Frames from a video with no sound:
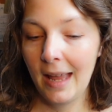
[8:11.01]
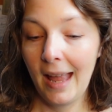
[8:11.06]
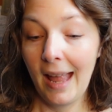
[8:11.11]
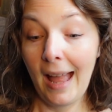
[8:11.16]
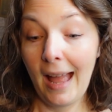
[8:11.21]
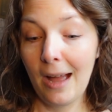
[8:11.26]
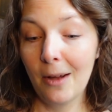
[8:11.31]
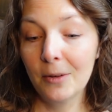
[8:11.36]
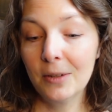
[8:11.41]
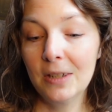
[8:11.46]

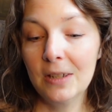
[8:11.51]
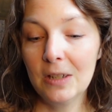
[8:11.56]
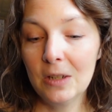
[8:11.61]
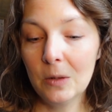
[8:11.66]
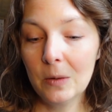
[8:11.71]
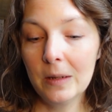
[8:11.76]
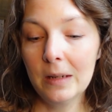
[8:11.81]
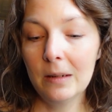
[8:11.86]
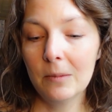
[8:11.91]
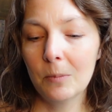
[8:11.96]
how to
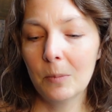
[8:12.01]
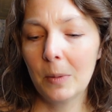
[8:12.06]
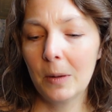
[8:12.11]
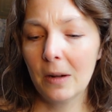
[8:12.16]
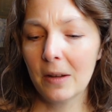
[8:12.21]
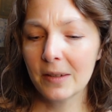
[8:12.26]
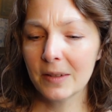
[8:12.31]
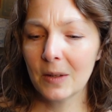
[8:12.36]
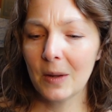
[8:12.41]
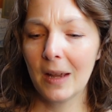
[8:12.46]
do it, but
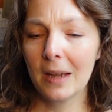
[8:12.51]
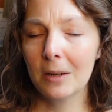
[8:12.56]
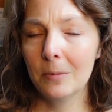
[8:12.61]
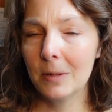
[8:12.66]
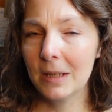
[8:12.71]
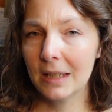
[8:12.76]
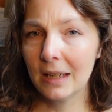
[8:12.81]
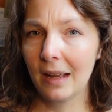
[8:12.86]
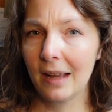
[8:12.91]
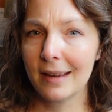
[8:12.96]
also how to
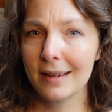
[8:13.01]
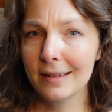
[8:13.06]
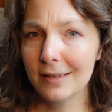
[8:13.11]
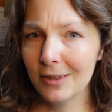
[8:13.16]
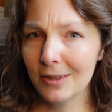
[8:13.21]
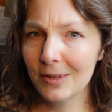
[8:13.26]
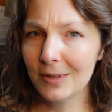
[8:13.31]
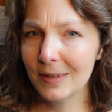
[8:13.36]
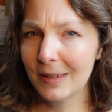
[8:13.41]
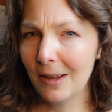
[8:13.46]
be kind
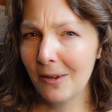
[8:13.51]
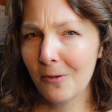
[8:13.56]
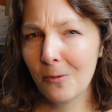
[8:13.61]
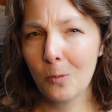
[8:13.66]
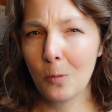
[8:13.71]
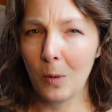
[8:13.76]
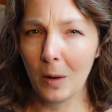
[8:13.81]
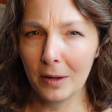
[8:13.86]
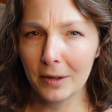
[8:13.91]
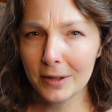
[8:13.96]
to yourself
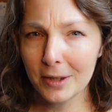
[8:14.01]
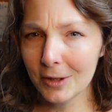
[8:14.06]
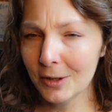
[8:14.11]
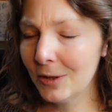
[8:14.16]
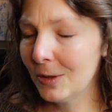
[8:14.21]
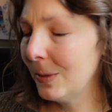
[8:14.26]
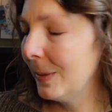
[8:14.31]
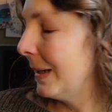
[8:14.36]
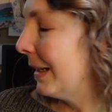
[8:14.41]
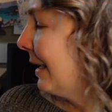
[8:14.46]
while you're
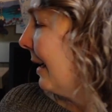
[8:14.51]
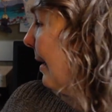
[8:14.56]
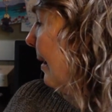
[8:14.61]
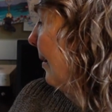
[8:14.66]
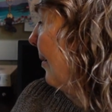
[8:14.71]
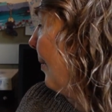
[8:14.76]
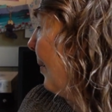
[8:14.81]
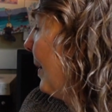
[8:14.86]
doing it,